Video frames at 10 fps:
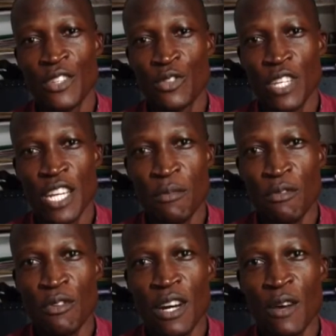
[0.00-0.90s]
to
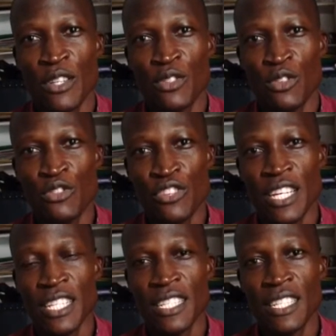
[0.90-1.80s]
enable our
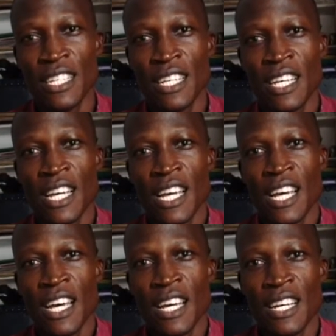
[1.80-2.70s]
children
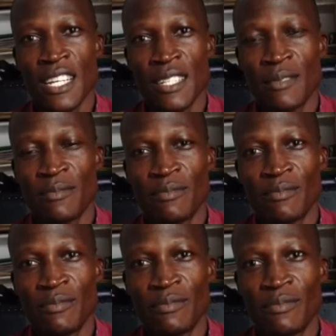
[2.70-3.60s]

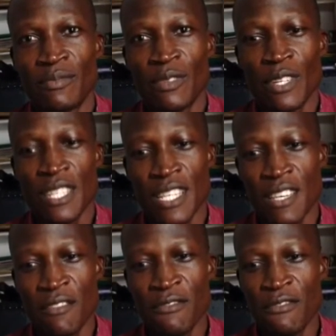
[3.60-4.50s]
um,
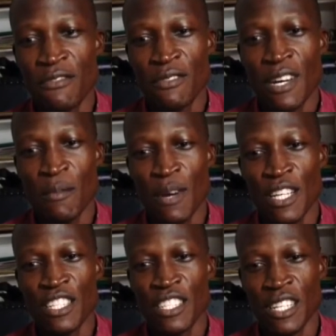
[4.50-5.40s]
receive a
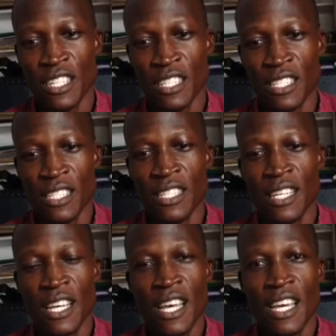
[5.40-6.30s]
much cherished
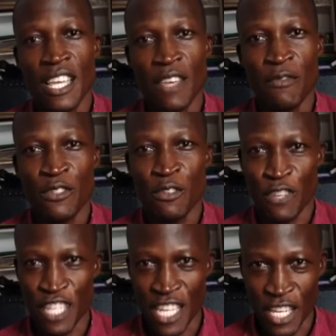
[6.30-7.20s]
gift of
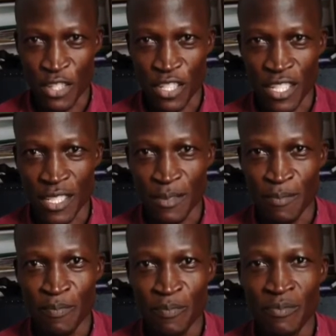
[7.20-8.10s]
education.
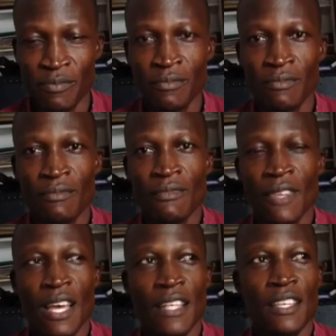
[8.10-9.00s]

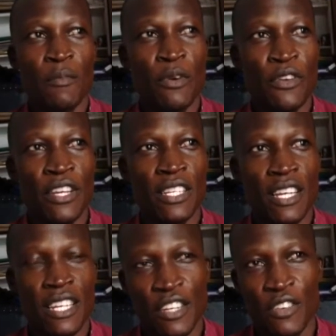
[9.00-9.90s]
As a parent
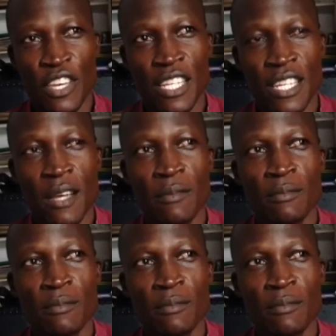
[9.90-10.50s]
and educator,